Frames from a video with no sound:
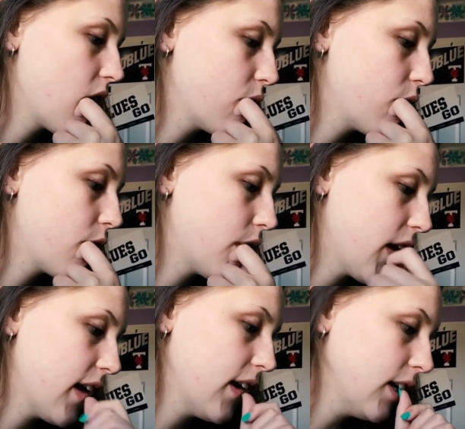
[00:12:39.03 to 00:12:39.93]
I
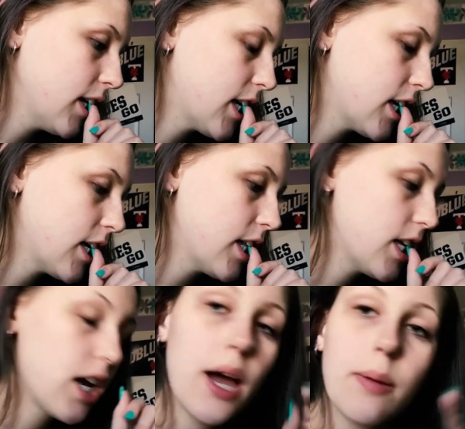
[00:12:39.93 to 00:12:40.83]
think
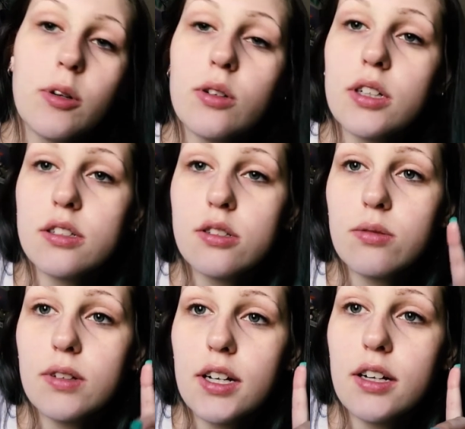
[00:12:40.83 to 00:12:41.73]
I'm going to
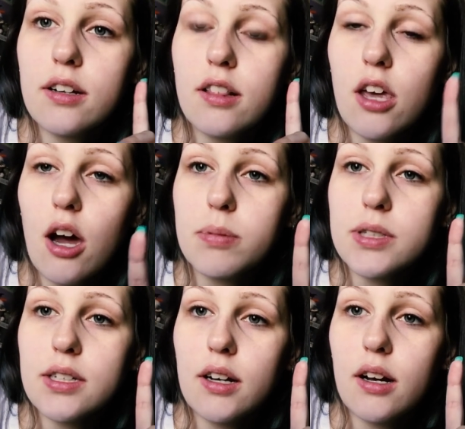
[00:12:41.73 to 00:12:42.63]
read The
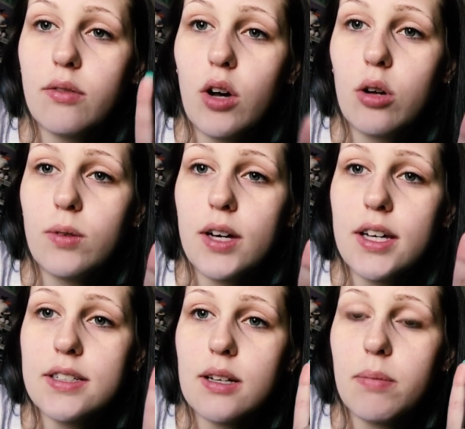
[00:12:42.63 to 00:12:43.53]
Opposite of
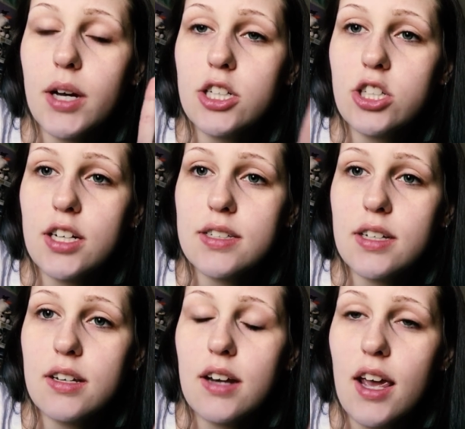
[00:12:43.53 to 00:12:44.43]
Always by
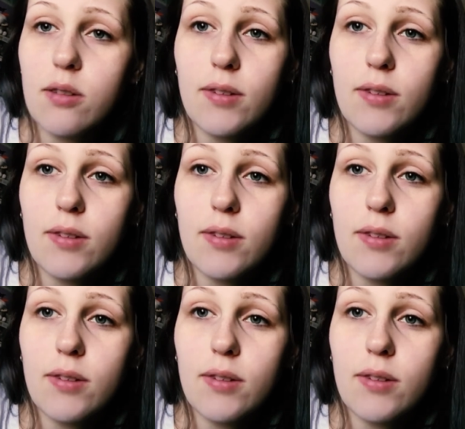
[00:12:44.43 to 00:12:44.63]
Jason A.